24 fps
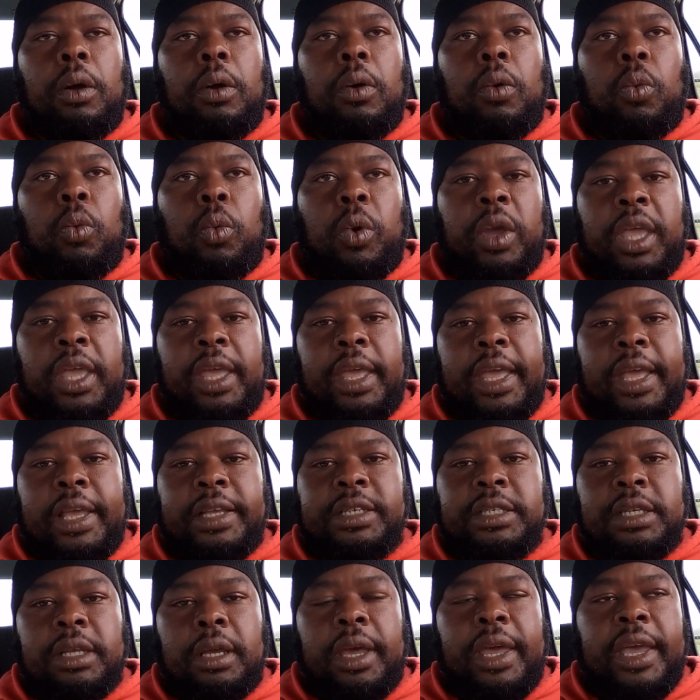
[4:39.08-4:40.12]
we
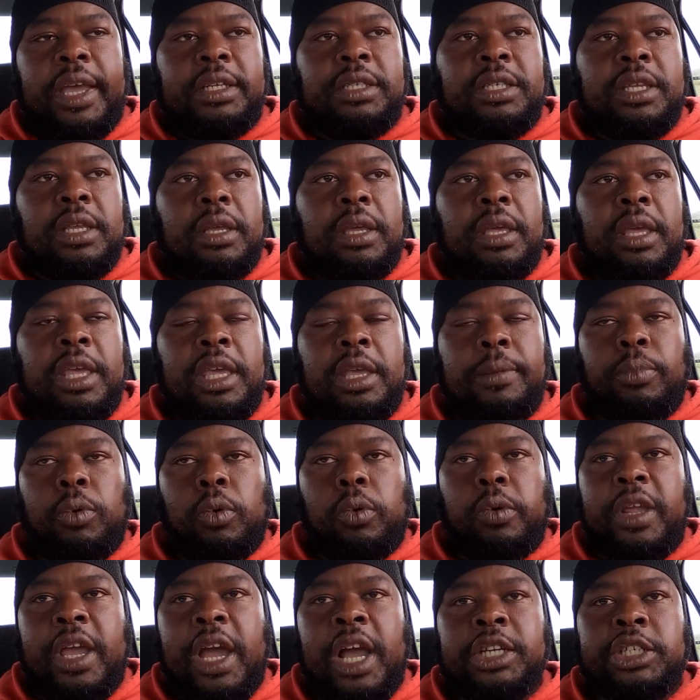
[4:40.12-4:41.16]
as
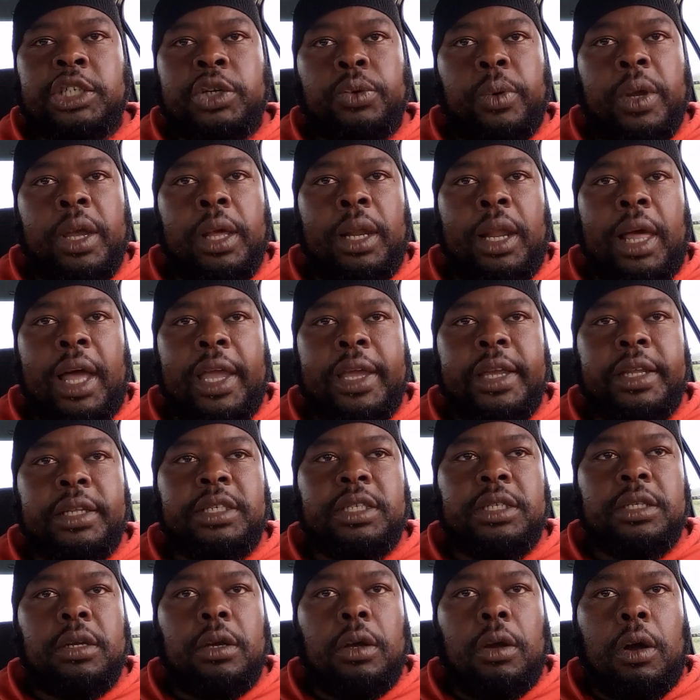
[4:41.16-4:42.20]
Hebrew
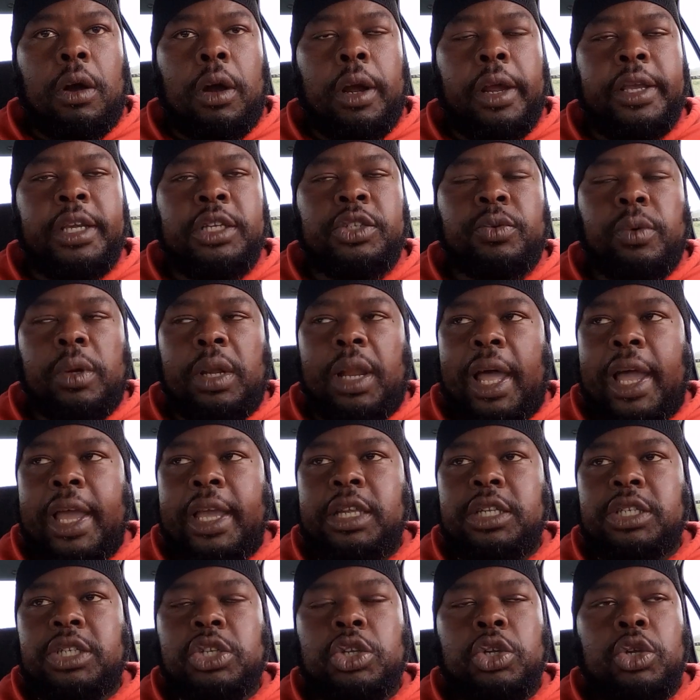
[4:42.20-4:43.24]
Yahshar'alites, or
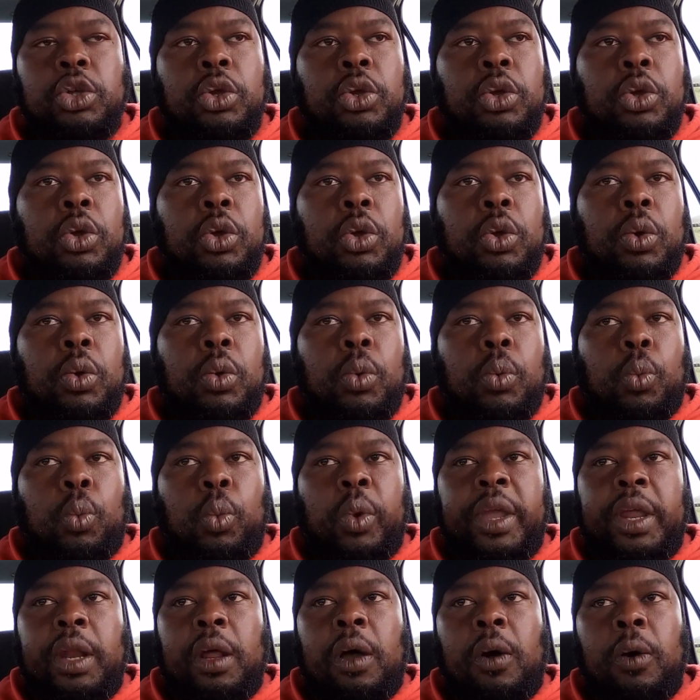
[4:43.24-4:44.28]
Israelites,
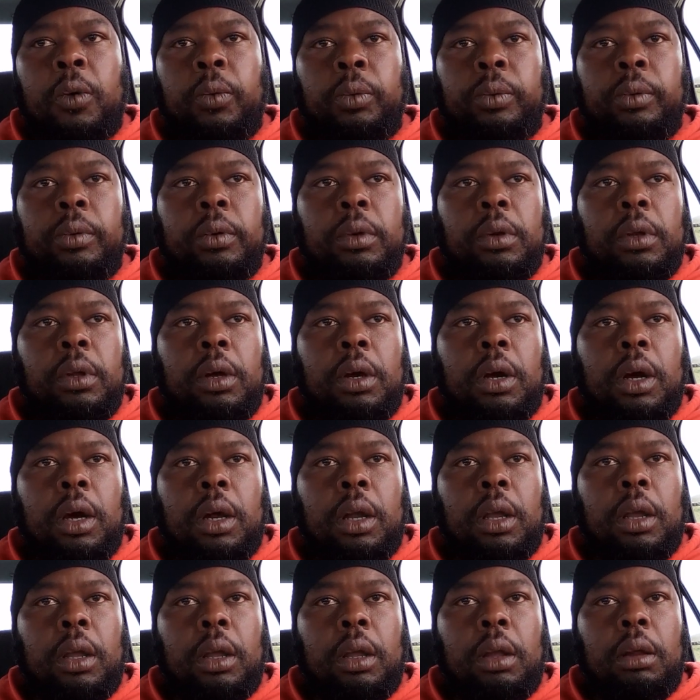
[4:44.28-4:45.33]
we don't
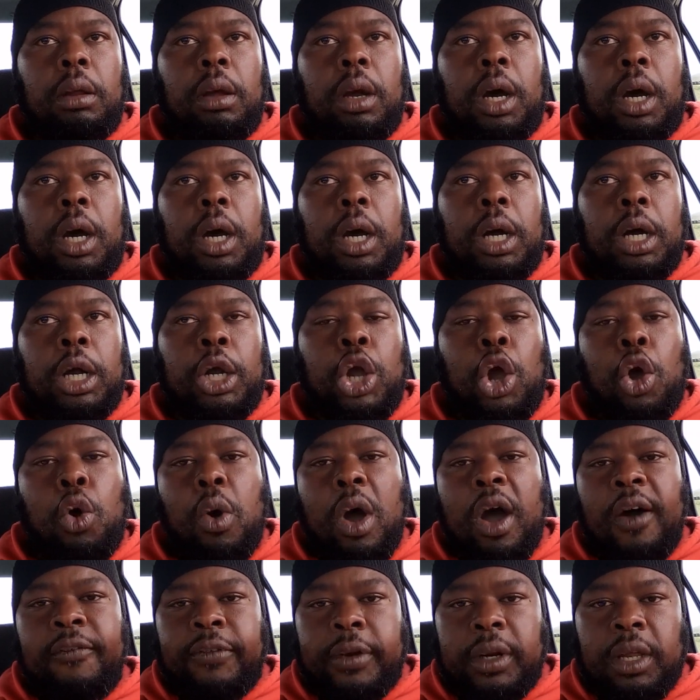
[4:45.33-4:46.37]
go
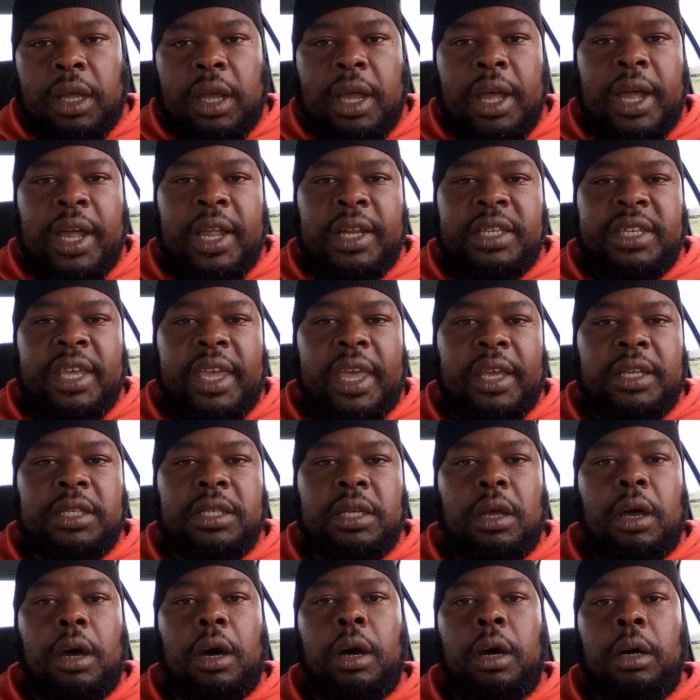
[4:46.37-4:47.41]
off of the
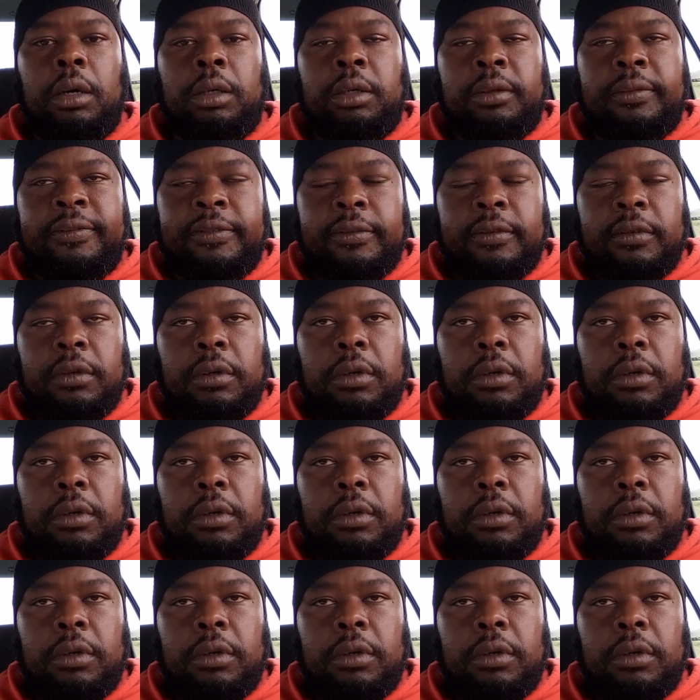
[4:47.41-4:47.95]
context of